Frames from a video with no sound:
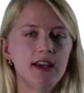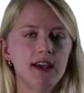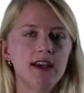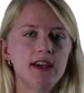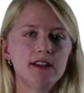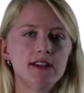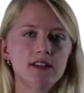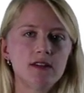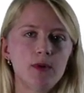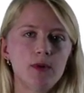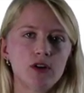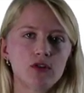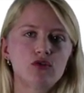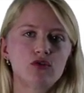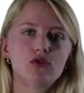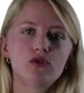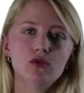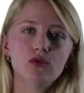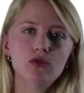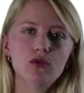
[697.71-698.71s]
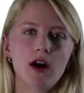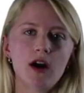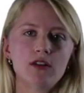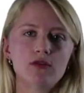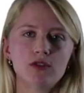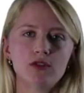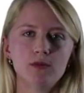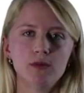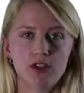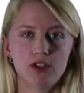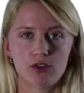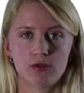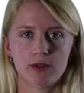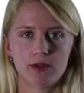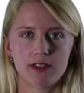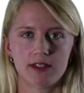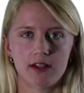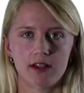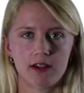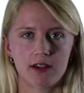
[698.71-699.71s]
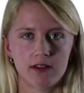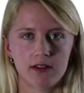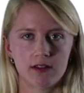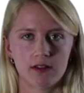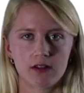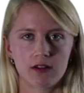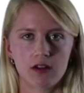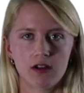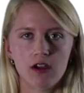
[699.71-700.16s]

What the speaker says: is about 200 meters per second,